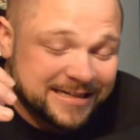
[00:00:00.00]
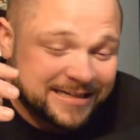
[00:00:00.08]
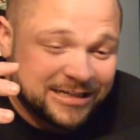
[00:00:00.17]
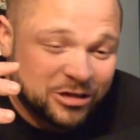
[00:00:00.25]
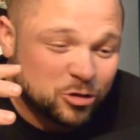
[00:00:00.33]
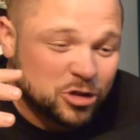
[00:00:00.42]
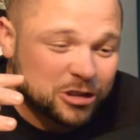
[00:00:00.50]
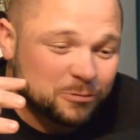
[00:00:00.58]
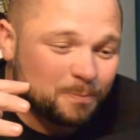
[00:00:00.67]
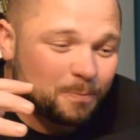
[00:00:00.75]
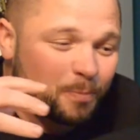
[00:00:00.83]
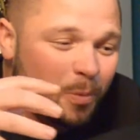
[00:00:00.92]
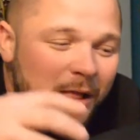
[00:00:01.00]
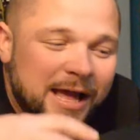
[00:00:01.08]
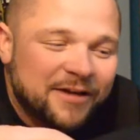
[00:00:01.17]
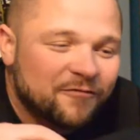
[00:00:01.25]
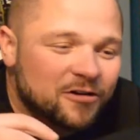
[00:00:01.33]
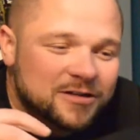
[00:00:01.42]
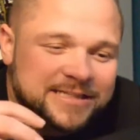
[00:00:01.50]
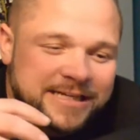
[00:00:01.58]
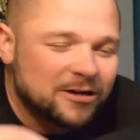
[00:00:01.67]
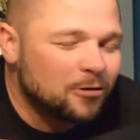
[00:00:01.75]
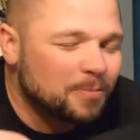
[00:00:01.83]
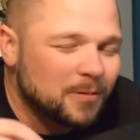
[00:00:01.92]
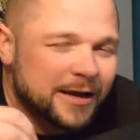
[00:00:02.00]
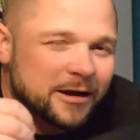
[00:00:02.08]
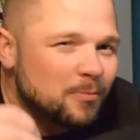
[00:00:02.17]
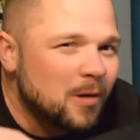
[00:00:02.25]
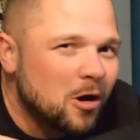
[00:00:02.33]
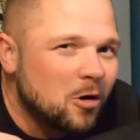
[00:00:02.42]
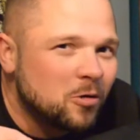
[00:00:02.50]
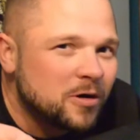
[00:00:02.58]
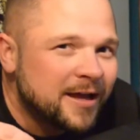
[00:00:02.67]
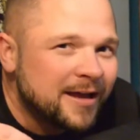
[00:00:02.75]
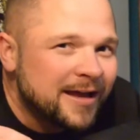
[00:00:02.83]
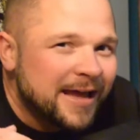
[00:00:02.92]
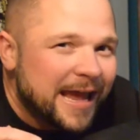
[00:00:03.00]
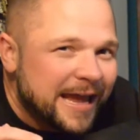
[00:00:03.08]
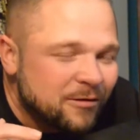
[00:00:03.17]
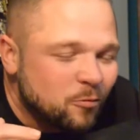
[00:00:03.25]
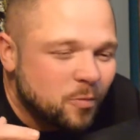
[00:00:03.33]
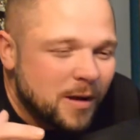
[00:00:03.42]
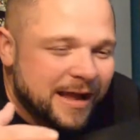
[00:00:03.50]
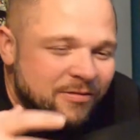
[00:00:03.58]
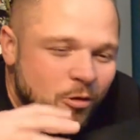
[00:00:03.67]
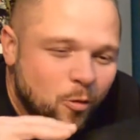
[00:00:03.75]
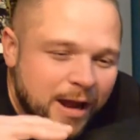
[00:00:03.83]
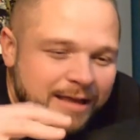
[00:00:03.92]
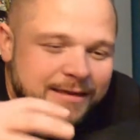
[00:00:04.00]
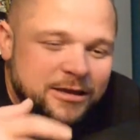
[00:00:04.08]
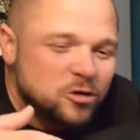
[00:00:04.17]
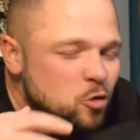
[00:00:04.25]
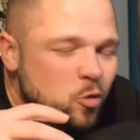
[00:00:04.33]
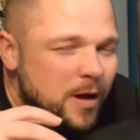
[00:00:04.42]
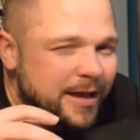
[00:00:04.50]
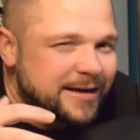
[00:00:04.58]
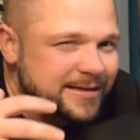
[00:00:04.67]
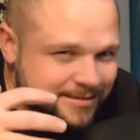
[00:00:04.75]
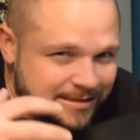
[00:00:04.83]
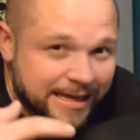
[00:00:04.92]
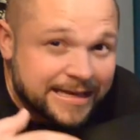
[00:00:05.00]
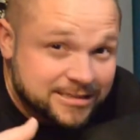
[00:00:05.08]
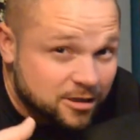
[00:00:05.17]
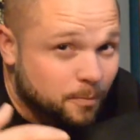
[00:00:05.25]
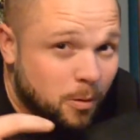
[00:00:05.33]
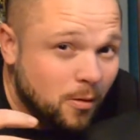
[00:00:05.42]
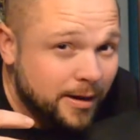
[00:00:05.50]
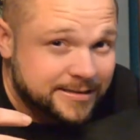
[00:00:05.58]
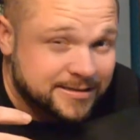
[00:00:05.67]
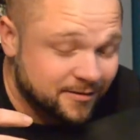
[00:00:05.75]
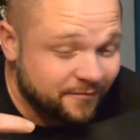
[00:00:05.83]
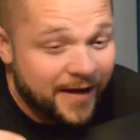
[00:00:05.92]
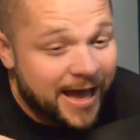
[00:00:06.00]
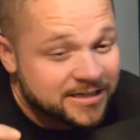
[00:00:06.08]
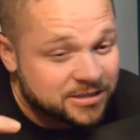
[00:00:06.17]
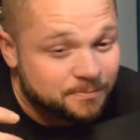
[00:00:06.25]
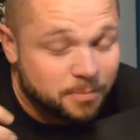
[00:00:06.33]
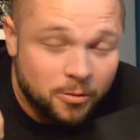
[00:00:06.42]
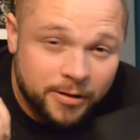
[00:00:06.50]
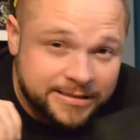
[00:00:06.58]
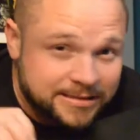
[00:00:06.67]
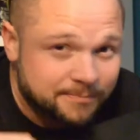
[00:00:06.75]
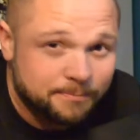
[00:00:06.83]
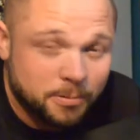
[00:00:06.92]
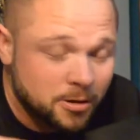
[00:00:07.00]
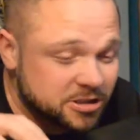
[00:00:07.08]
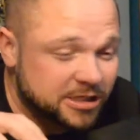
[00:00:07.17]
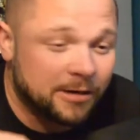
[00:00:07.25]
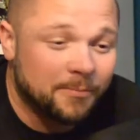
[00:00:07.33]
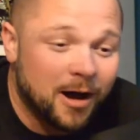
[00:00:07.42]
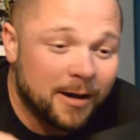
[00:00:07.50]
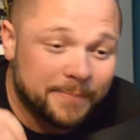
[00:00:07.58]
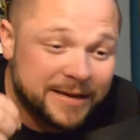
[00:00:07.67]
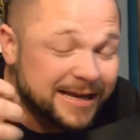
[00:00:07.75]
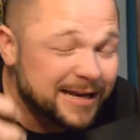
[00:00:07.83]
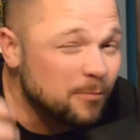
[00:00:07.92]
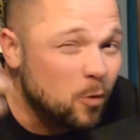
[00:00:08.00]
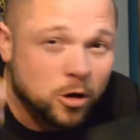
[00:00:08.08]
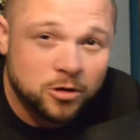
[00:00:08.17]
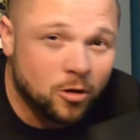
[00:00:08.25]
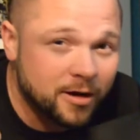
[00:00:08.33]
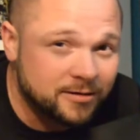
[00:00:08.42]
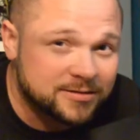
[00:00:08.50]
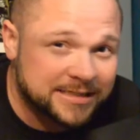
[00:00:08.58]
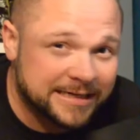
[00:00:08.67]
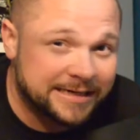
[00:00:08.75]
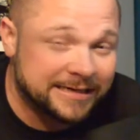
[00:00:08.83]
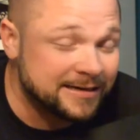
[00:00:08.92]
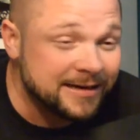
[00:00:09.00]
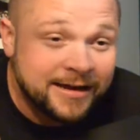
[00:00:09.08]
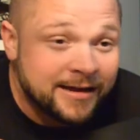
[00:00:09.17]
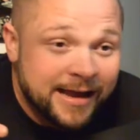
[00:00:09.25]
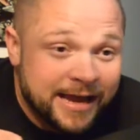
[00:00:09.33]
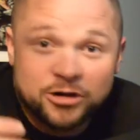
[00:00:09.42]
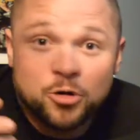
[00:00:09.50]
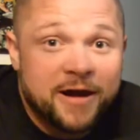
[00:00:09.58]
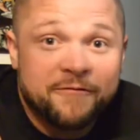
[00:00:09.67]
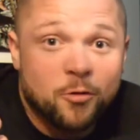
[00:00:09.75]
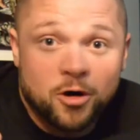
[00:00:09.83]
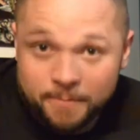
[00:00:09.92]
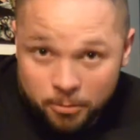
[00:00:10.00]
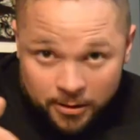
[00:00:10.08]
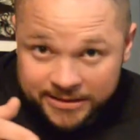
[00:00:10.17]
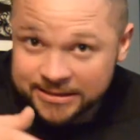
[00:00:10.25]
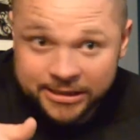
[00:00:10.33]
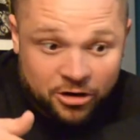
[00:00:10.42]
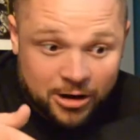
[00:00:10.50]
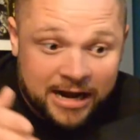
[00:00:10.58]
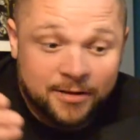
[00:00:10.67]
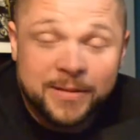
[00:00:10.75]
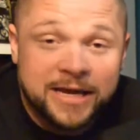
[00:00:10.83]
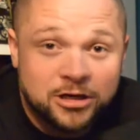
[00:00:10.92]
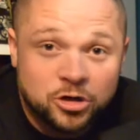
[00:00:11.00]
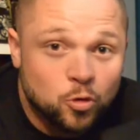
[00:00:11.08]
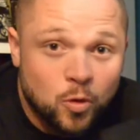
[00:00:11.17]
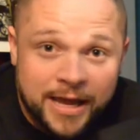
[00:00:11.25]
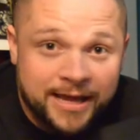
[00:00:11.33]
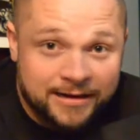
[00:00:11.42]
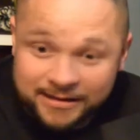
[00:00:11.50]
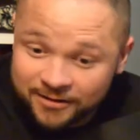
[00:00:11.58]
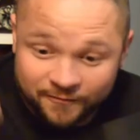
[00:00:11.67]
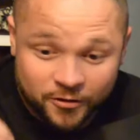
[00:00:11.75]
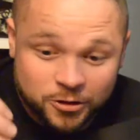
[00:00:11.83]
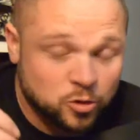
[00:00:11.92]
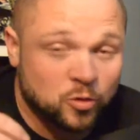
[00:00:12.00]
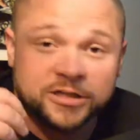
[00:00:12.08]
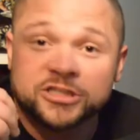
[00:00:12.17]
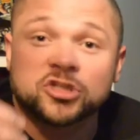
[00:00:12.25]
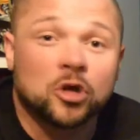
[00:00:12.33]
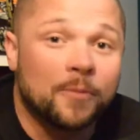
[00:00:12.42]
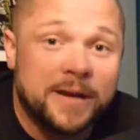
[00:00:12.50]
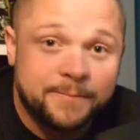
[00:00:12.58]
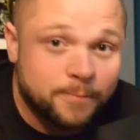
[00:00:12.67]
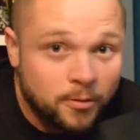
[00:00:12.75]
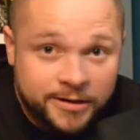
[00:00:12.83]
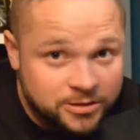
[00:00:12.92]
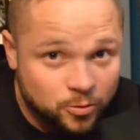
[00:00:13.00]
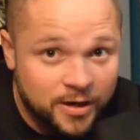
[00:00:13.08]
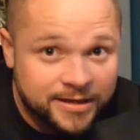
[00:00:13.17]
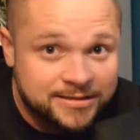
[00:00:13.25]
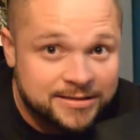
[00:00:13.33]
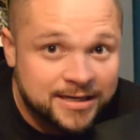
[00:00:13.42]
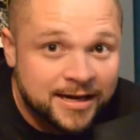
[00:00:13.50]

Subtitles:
You just play for a single player mode, and the way that you win is the points, the faction points, and pushing them up and getting more loyalty, and you have more points than your enemy and you win, and the first one just so many points wins.